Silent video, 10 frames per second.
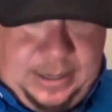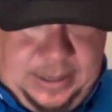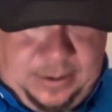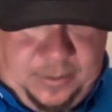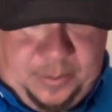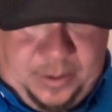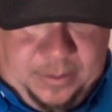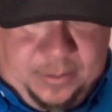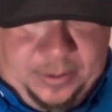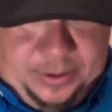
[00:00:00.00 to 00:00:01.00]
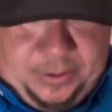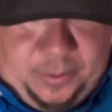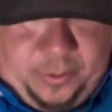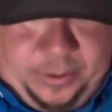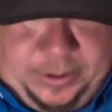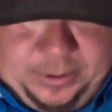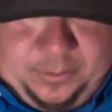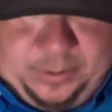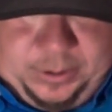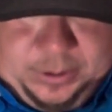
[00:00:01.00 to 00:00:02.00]
I would probably store this
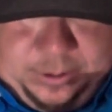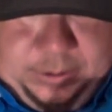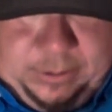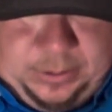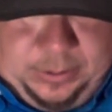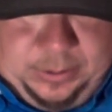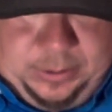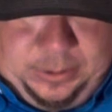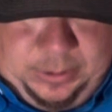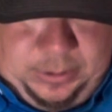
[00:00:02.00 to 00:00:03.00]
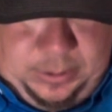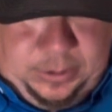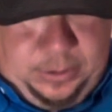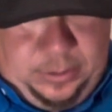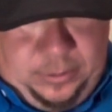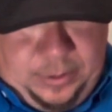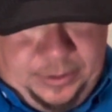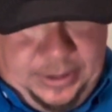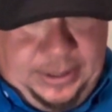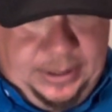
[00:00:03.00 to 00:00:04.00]
with, I was
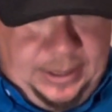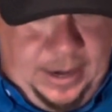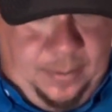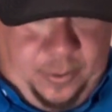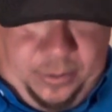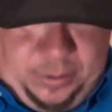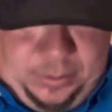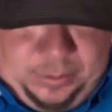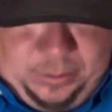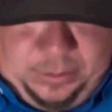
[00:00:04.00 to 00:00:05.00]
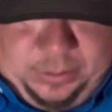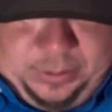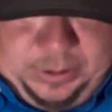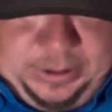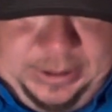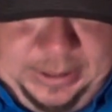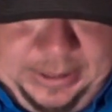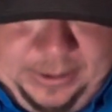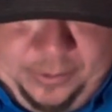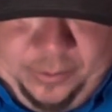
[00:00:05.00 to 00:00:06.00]
thinking the camera
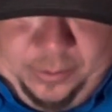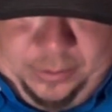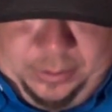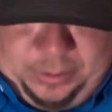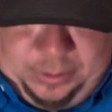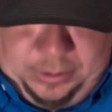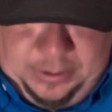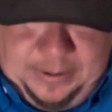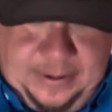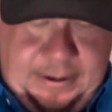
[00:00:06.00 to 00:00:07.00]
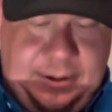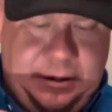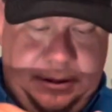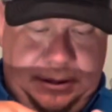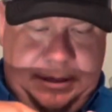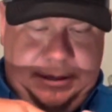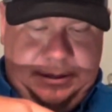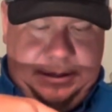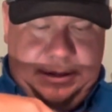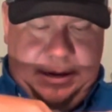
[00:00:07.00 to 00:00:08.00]
down, the lens
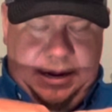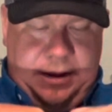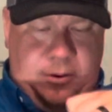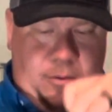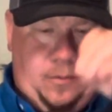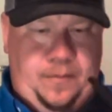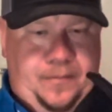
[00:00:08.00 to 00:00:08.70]
down,